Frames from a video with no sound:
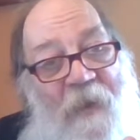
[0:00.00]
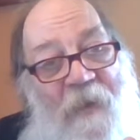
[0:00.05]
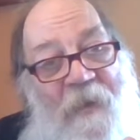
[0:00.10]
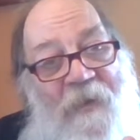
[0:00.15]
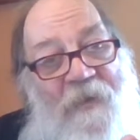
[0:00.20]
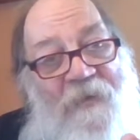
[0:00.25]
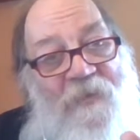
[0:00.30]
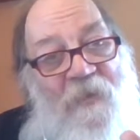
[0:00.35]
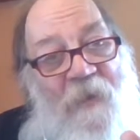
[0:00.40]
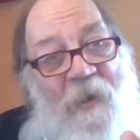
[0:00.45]

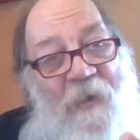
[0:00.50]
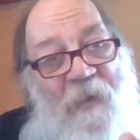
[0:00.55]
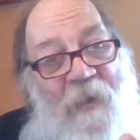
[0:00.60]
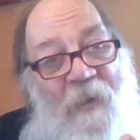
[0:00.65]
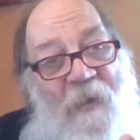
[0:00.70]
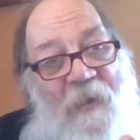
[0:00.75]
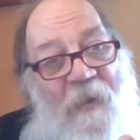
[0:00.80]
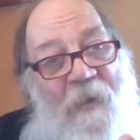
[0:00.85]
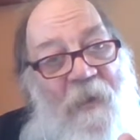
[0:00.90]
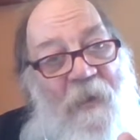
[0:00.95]
is where the
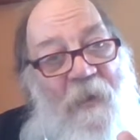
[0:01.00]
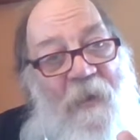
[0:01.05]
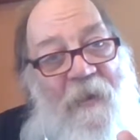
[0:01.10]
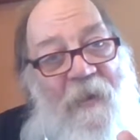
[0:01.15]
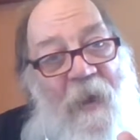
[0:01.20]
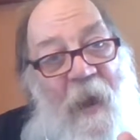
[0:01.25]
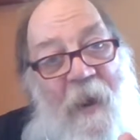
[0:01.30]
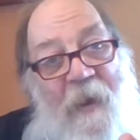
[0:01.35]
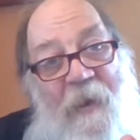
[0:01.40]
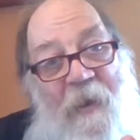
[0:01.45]

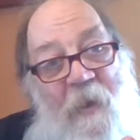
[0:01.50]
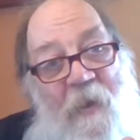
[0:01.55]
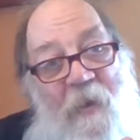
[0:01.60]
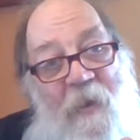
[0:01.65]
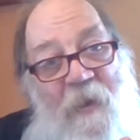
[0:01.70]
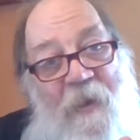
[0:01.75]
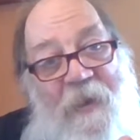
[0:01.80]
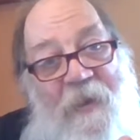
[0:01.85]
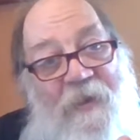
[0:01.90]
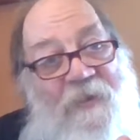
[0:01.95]
dining
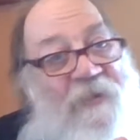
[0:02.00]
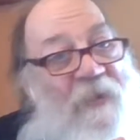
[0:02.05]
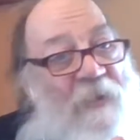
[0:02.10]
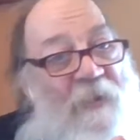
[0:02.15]
hall is.